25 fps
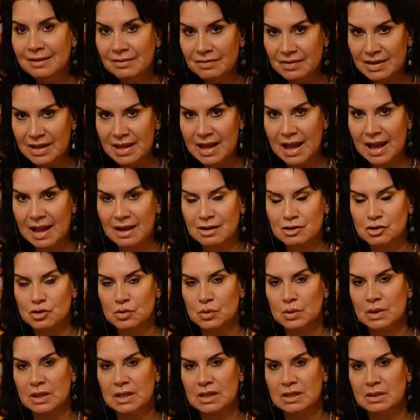of the
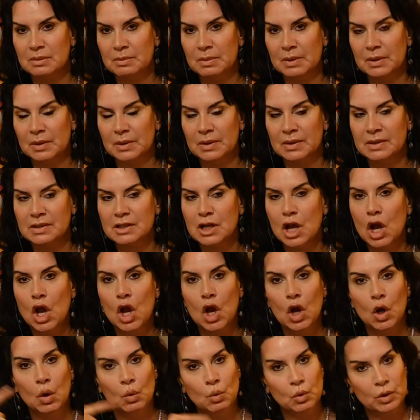actual experience,
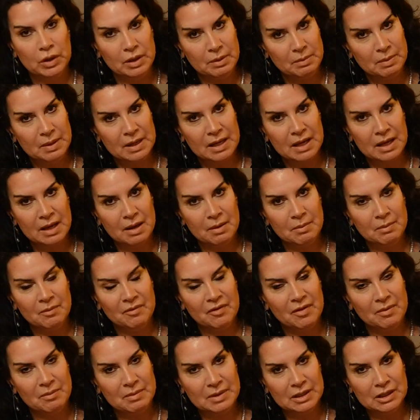would it become
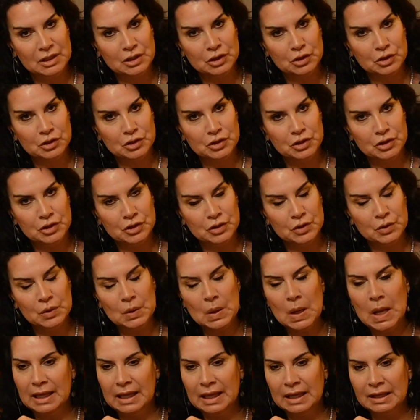familiar to
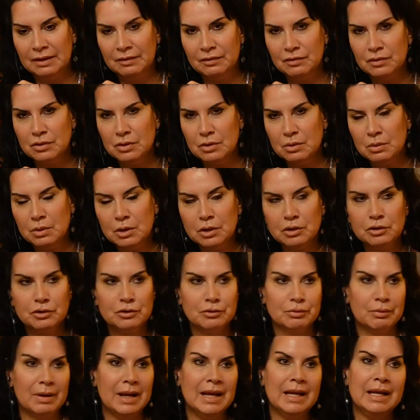you? If you were
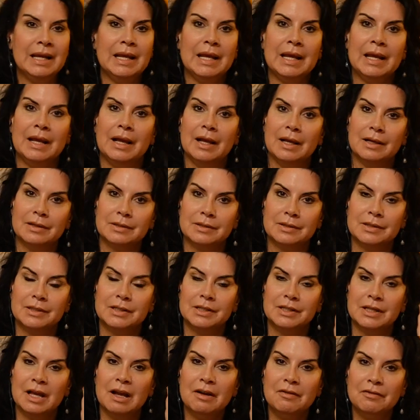training
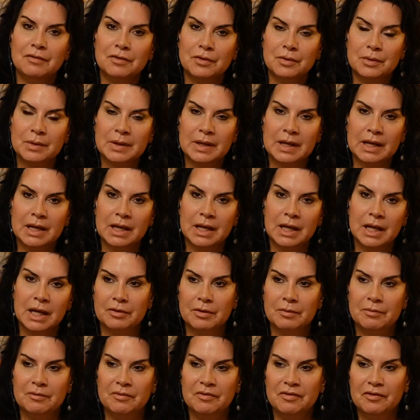suffering
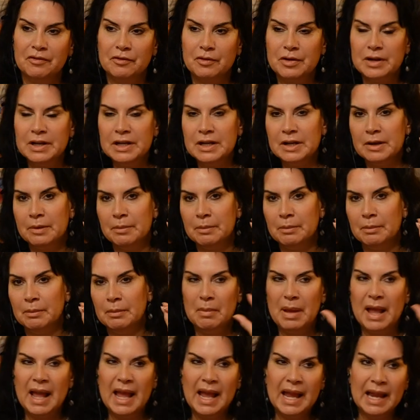from freedom,
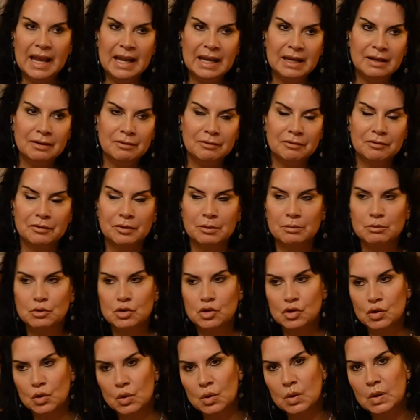pain from
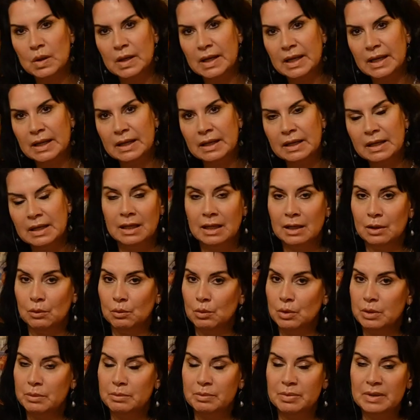joy, it
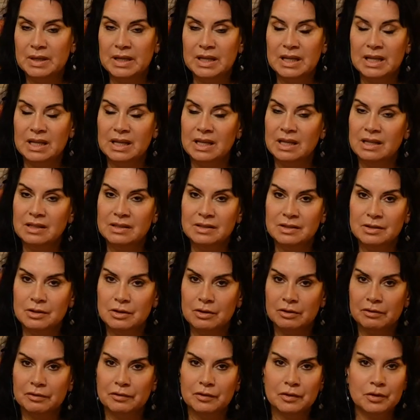would be
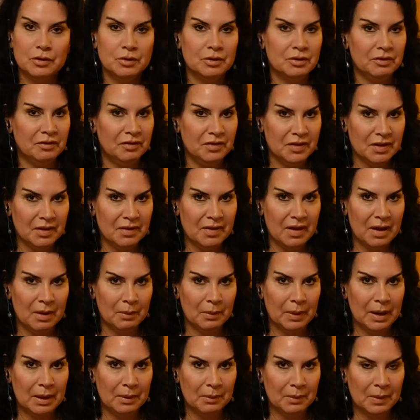easier for you to feel that
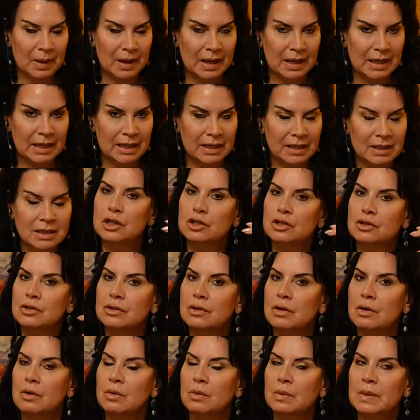way, right?
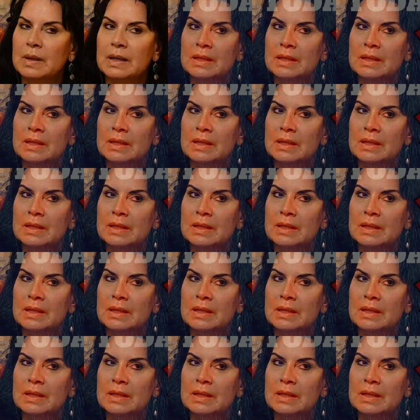So